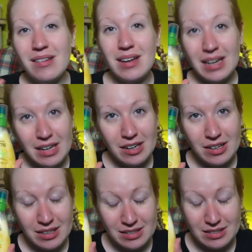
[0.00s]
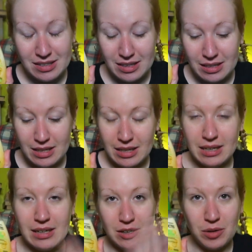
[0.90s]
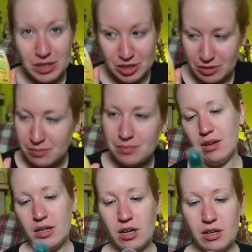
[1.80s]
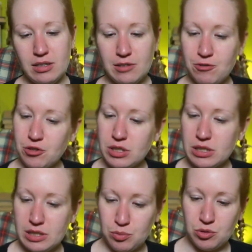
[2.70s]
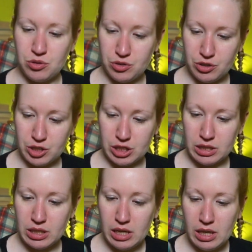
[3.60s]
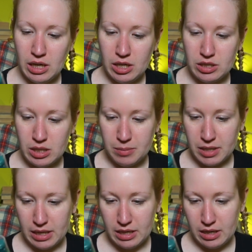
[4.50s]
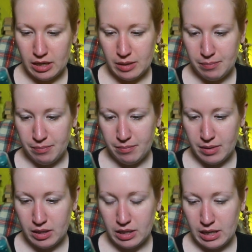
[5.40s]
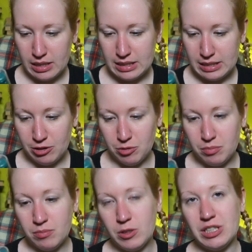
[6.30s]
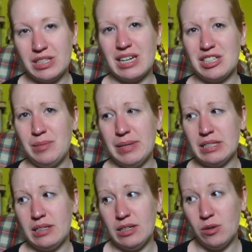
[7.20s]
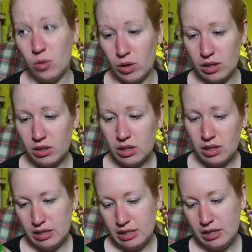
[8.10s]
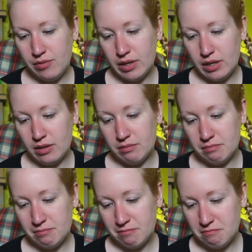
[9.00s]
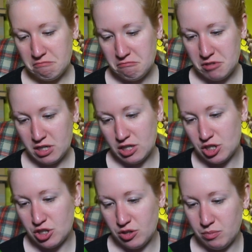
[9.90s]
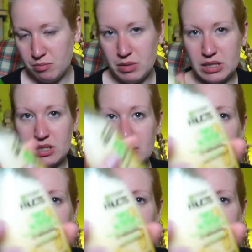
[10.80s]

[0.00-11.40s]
here is the thing in question garnier Fructis Triple nutrition Double Care Milk and Serum, which is actually basically an oil. Uh, Leave-in conditioner, basically.